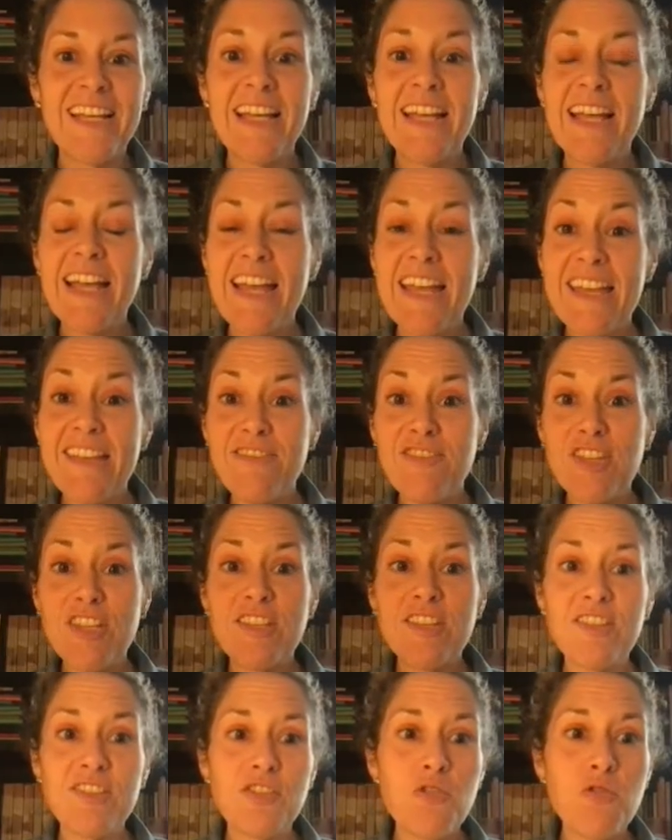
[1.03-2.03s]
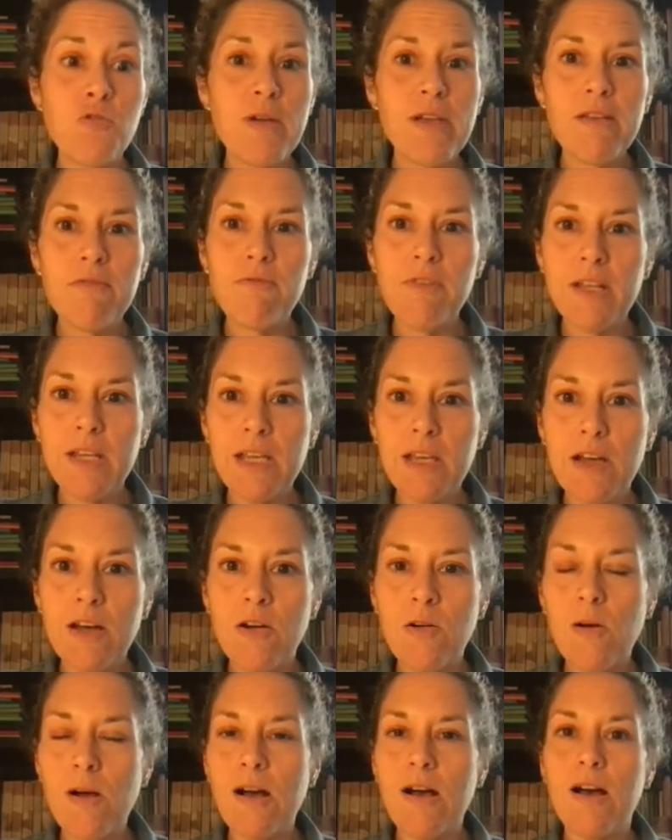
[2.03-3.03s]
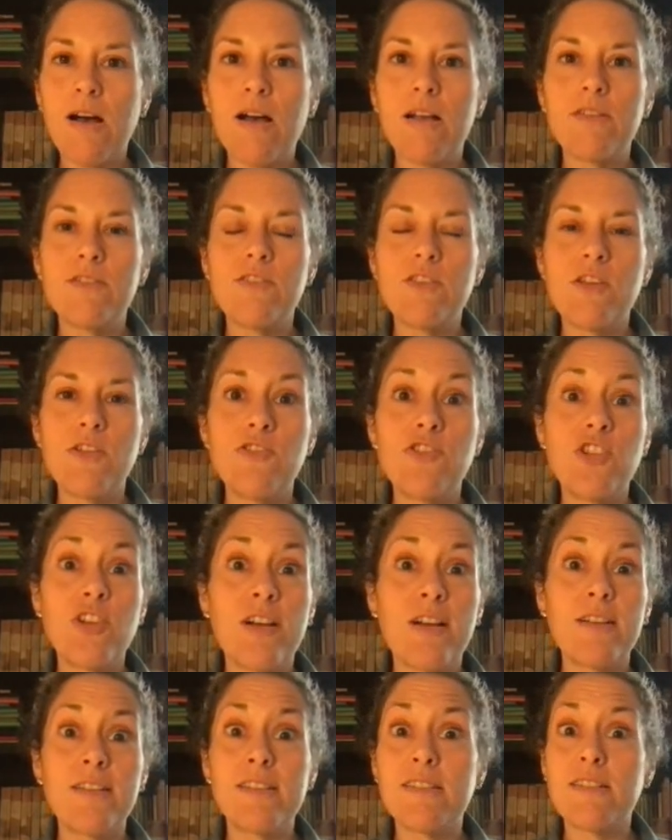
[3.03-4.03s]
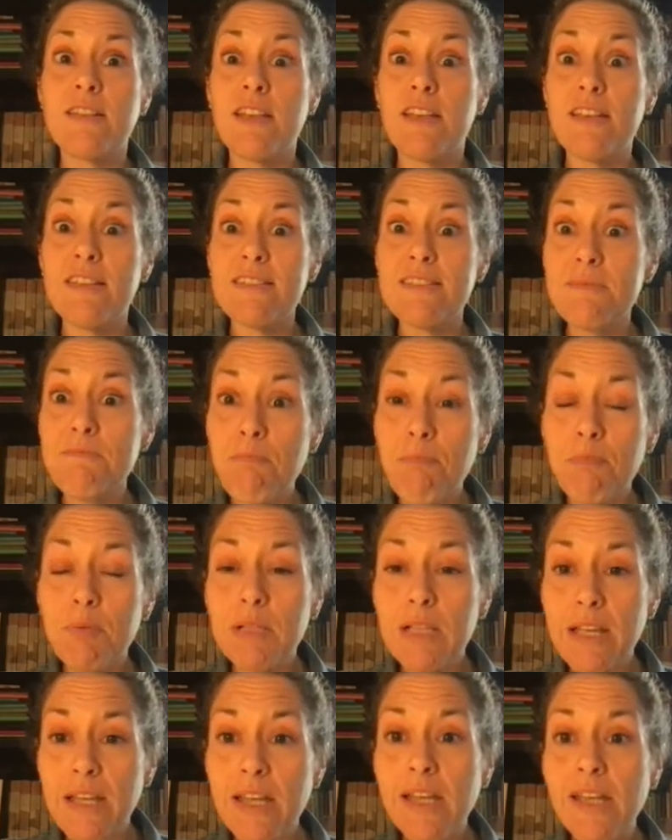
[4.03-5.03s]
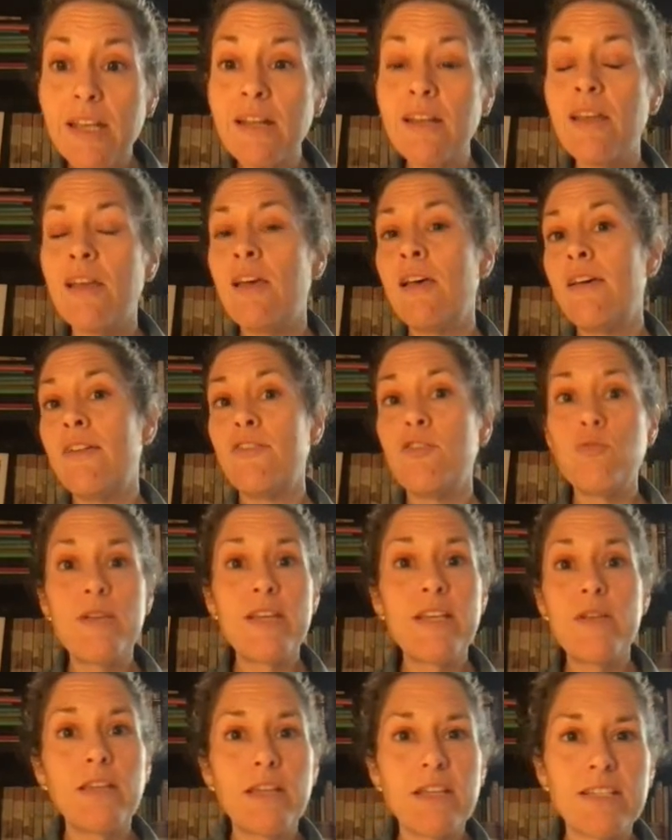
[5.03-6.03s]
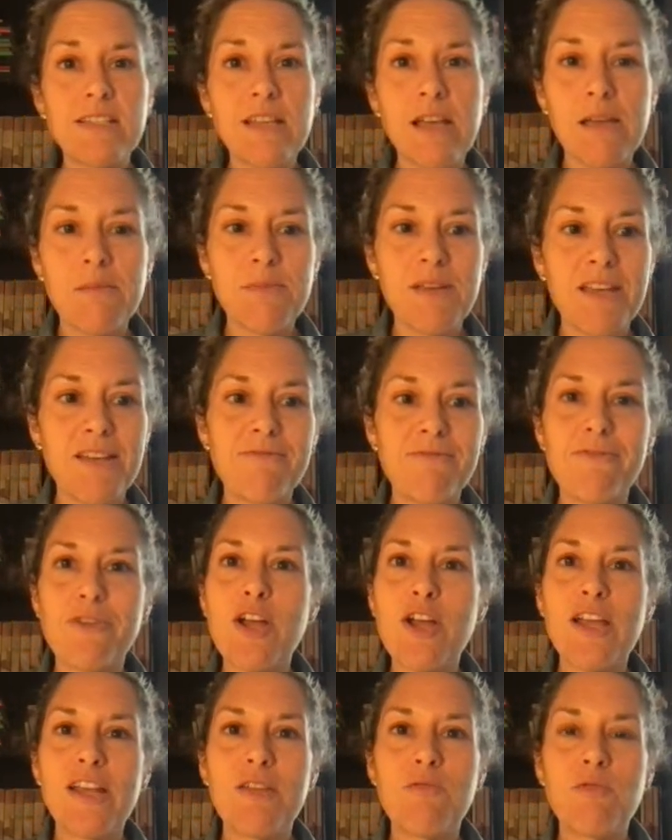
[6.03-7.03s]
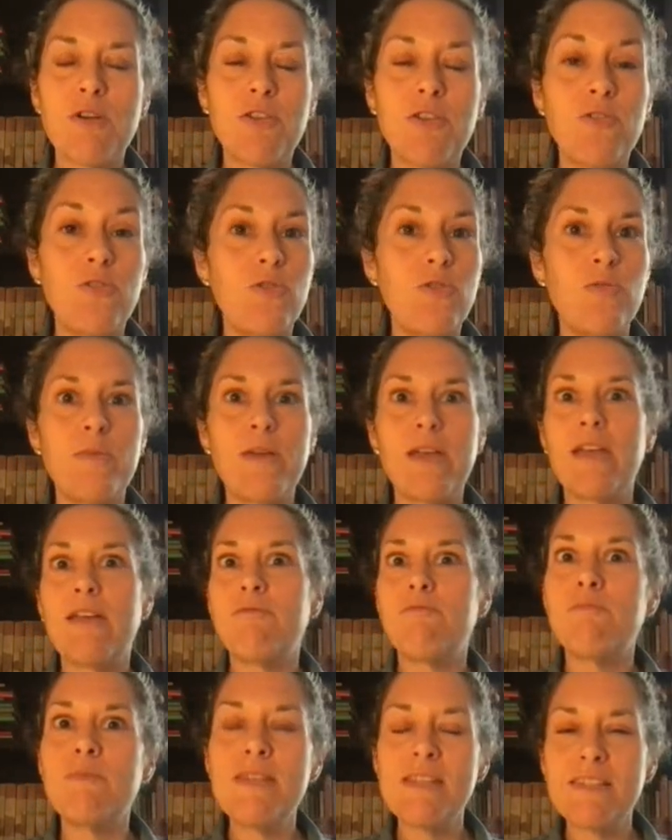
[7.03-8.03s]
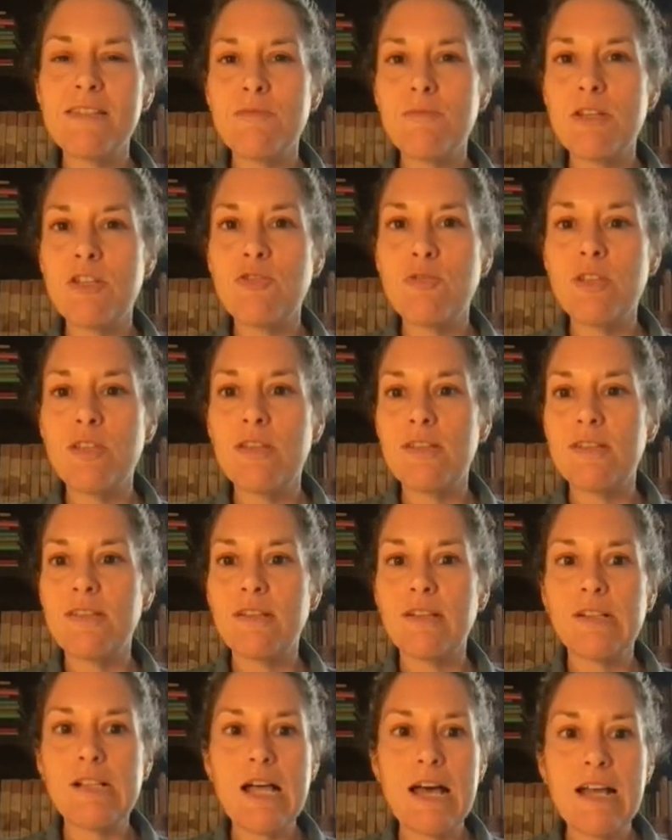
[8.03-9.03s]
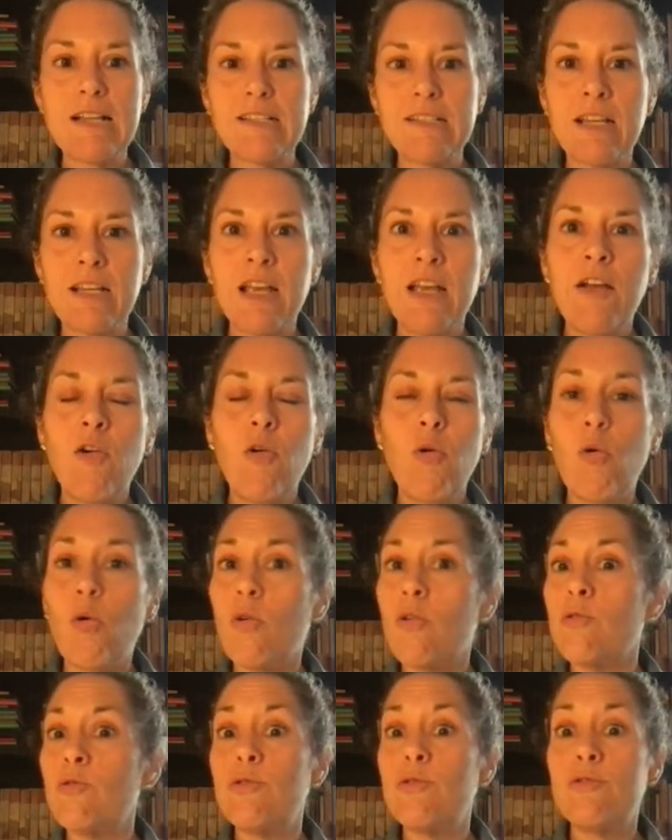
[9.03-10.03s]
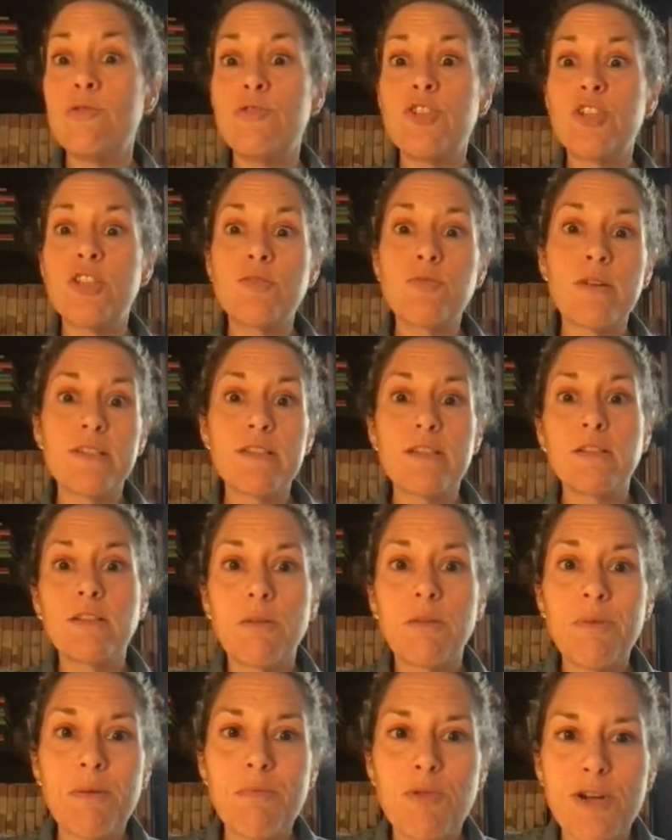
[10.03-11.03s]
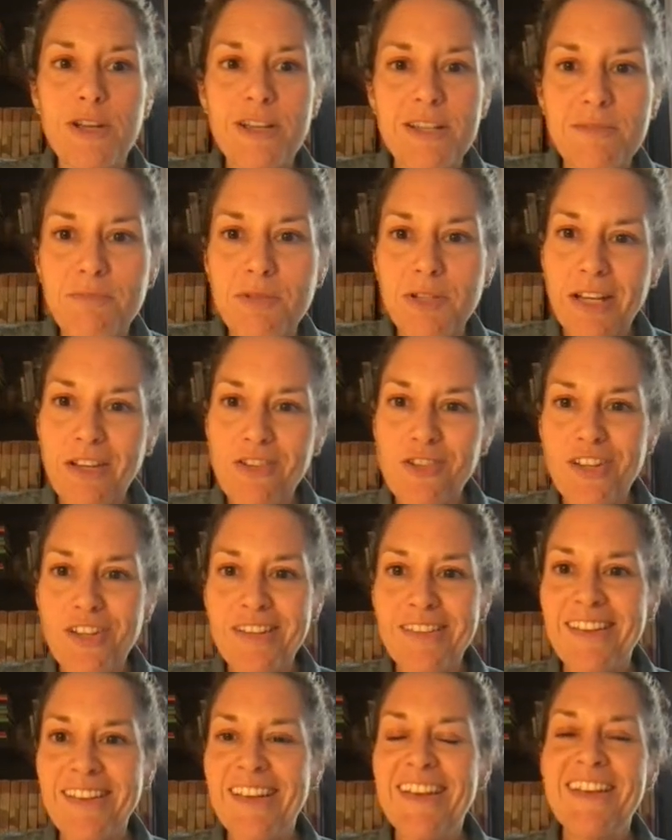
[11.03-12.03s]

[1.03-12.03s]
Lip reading: Hey, this is a quick video to just explain the weekly assignment for anyone who may have missed me doing this in class or who just wants a little bit more explanation.